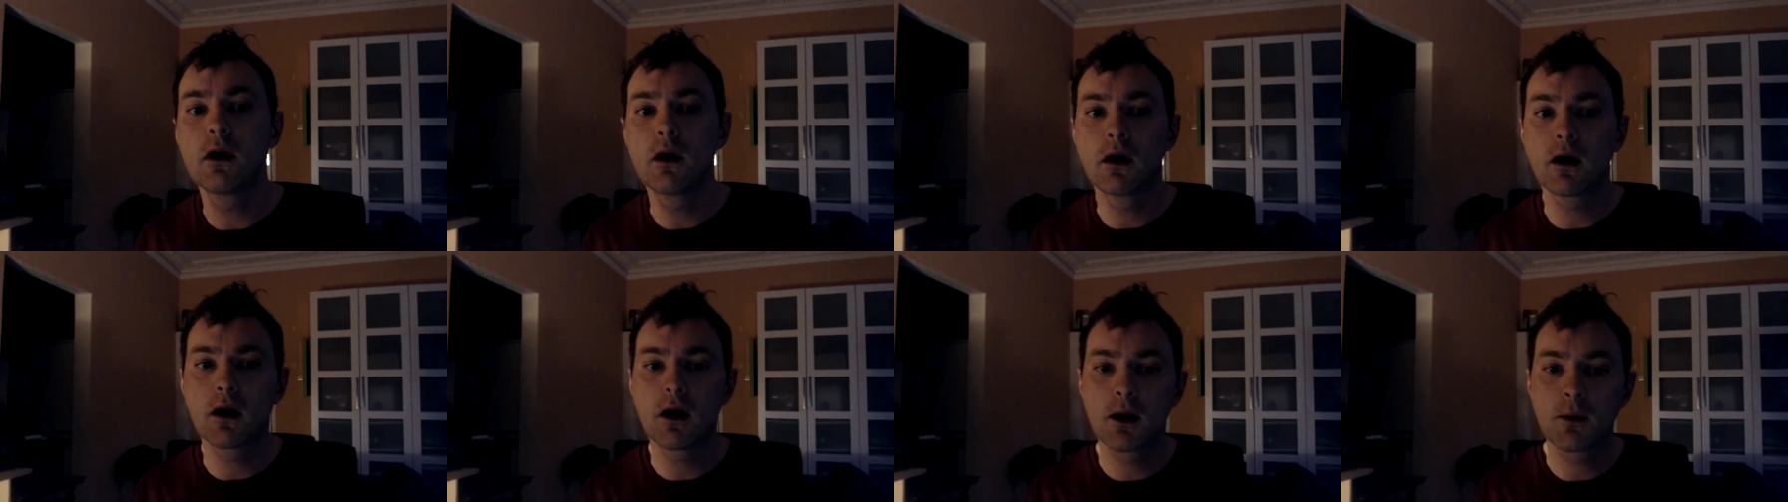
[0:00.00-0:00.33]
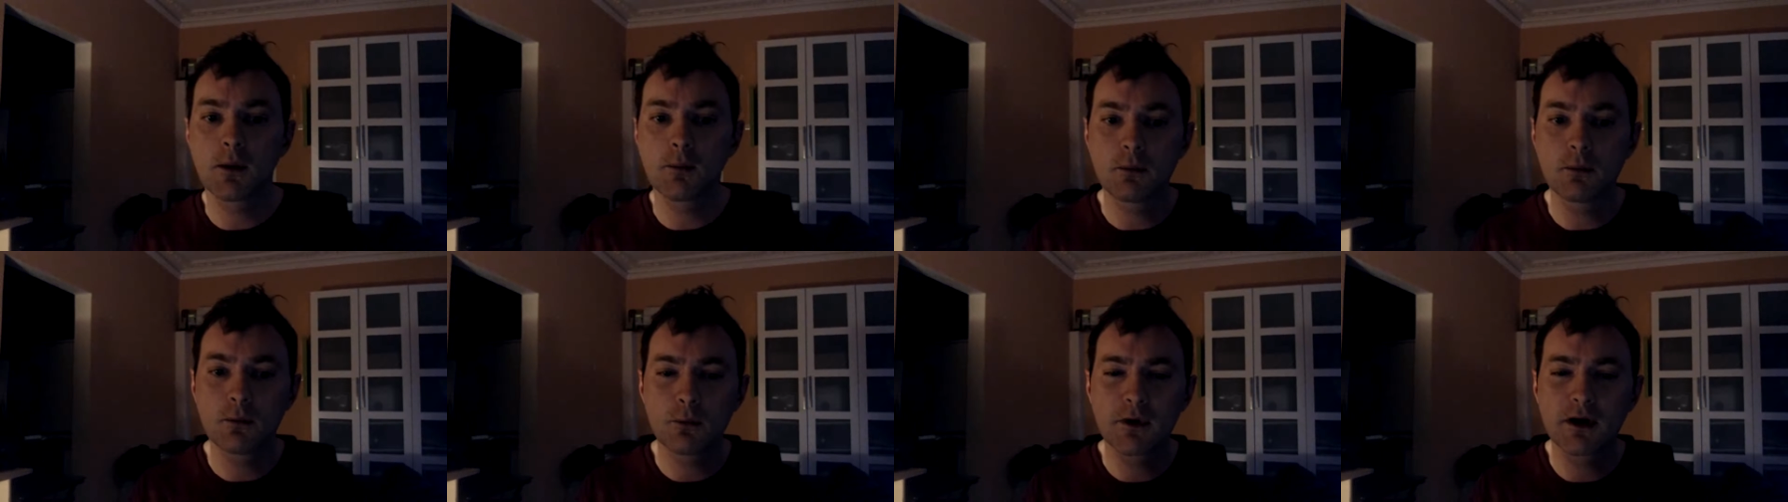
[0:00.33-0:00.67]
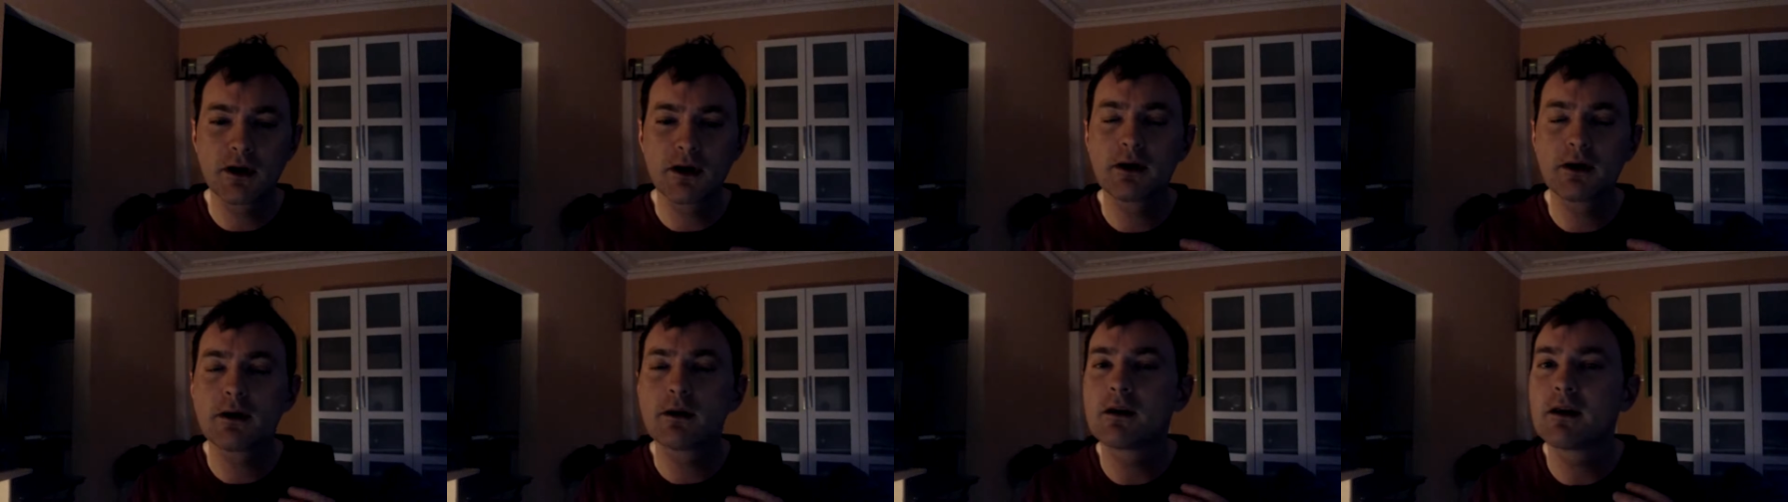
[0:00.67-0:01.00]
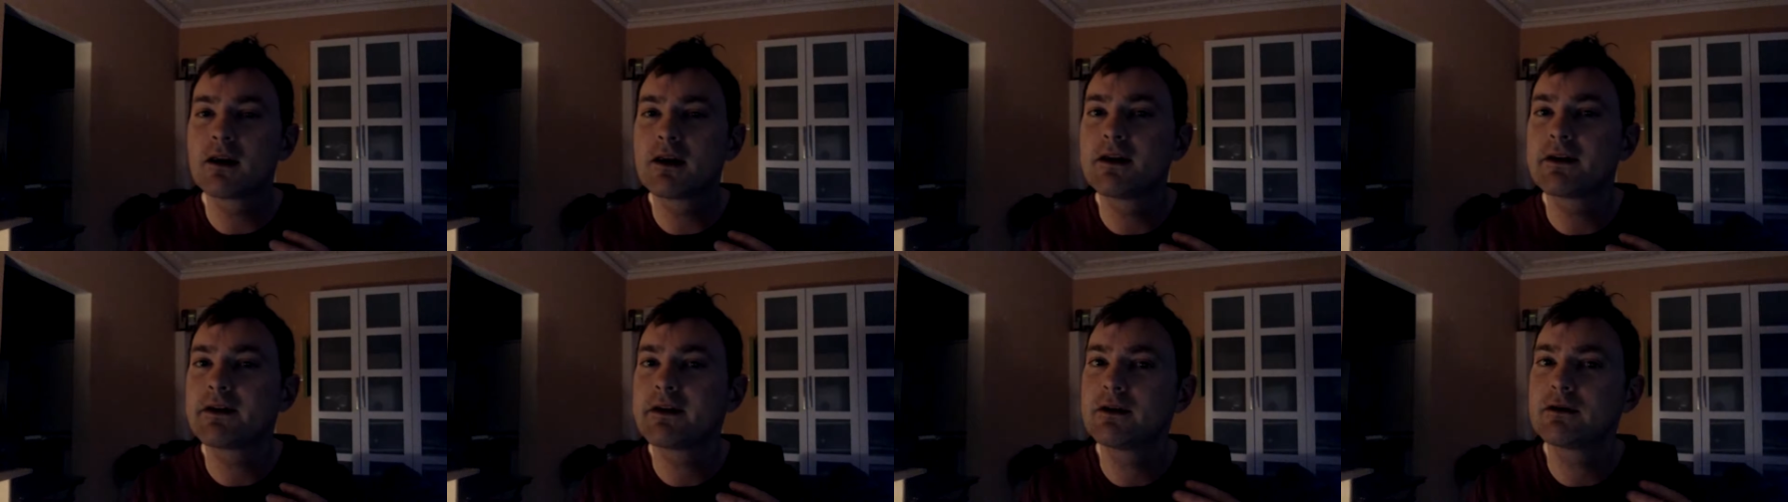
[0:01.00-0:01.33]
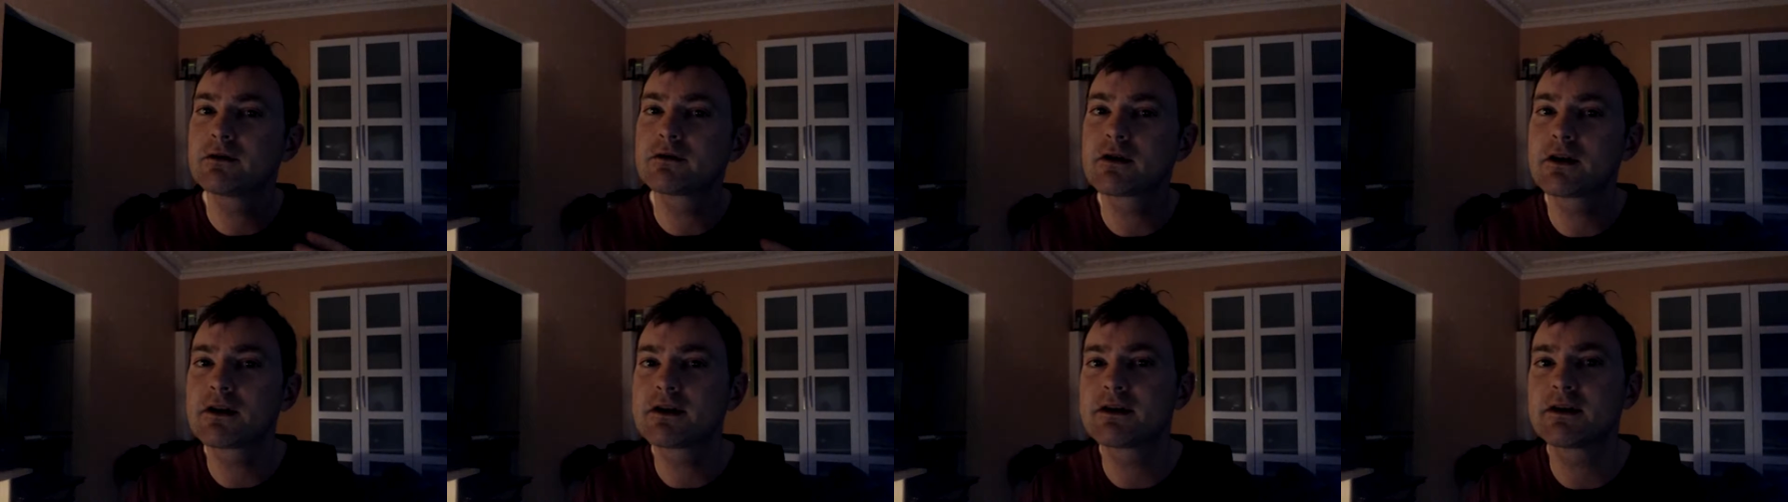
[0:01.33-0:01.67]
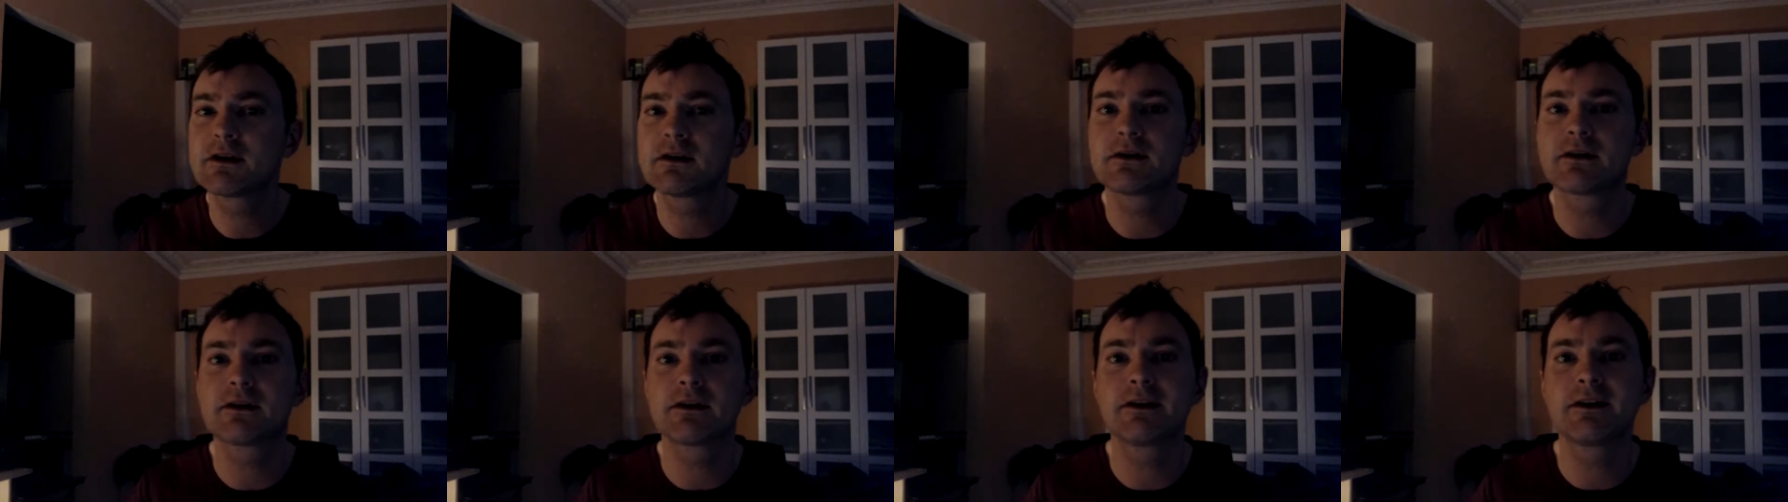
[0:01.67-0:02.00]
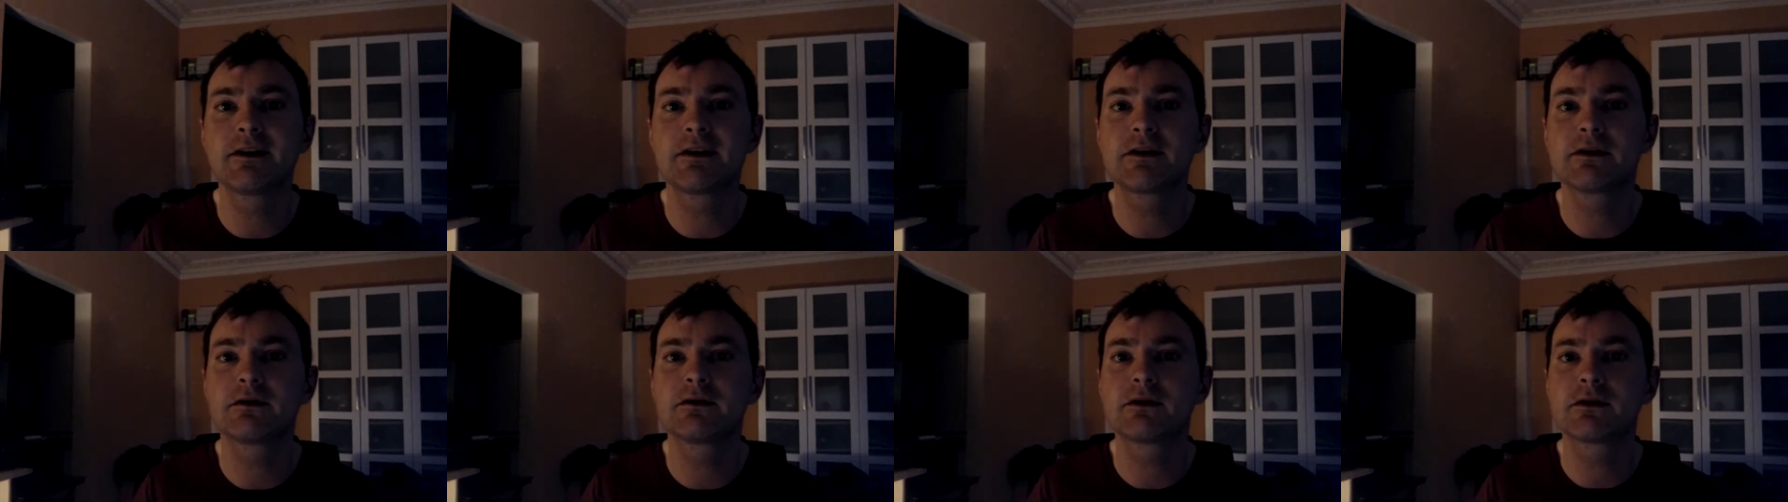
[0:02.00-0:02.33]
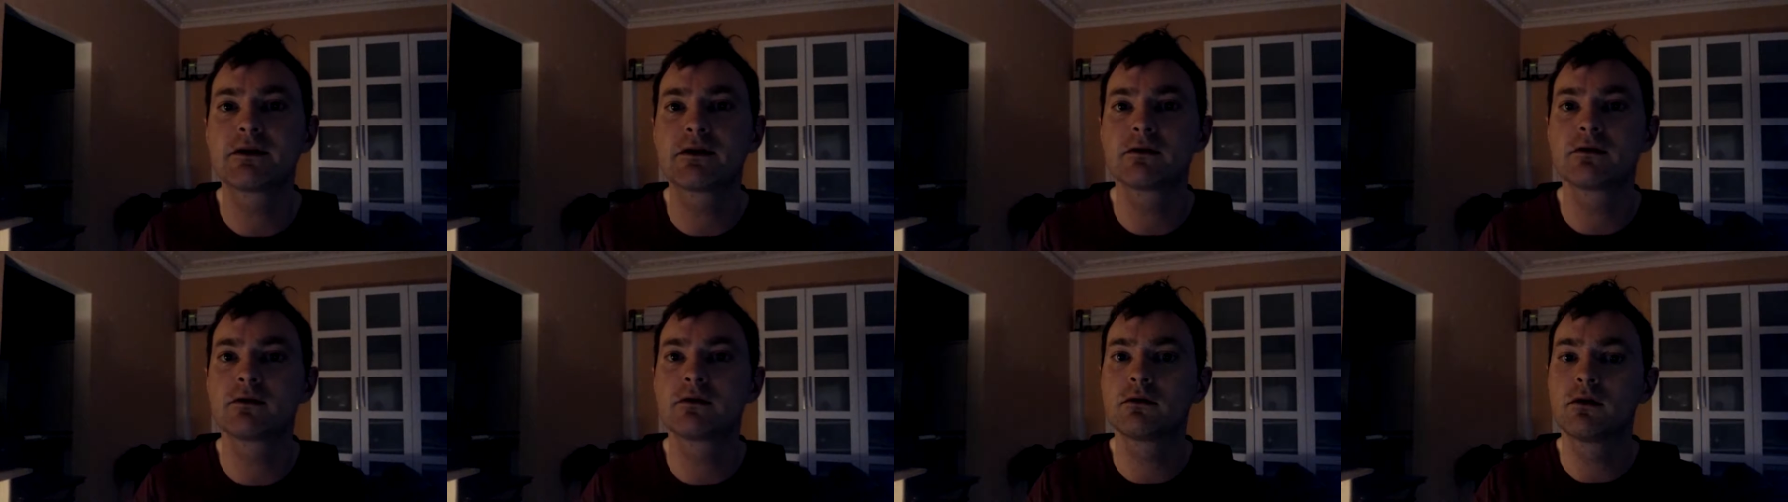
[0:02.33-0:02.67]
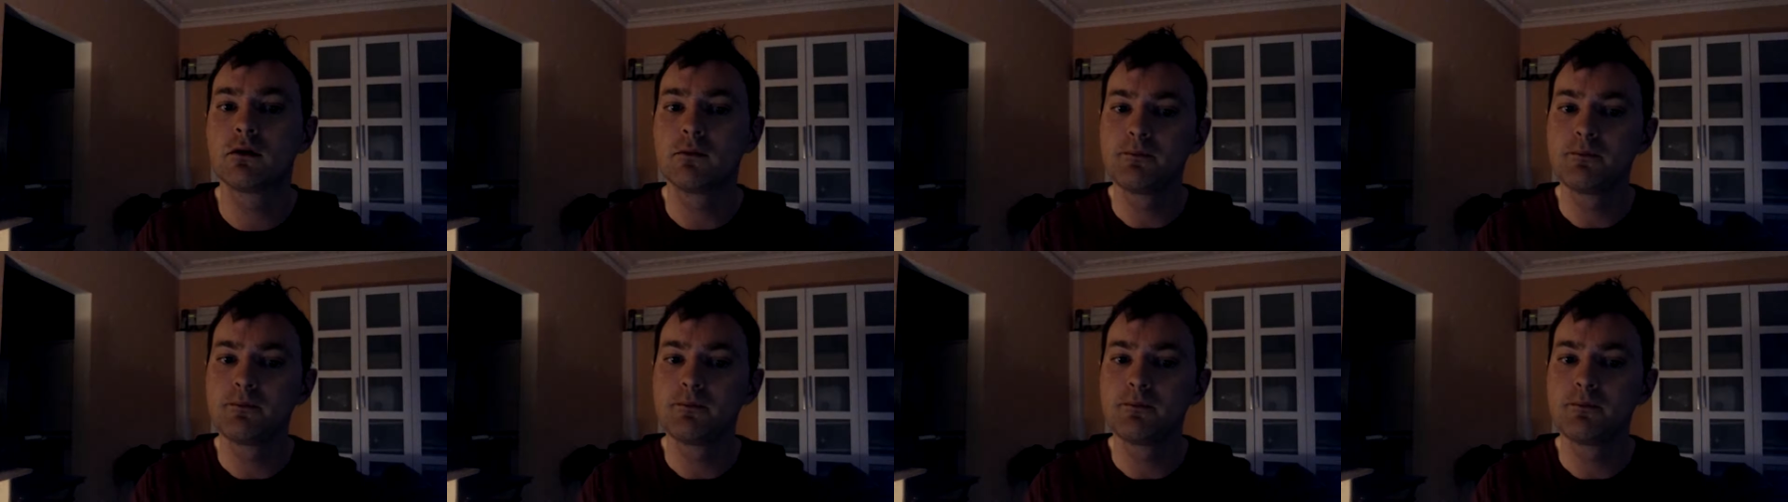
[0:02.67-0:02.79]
It's interesting to listen to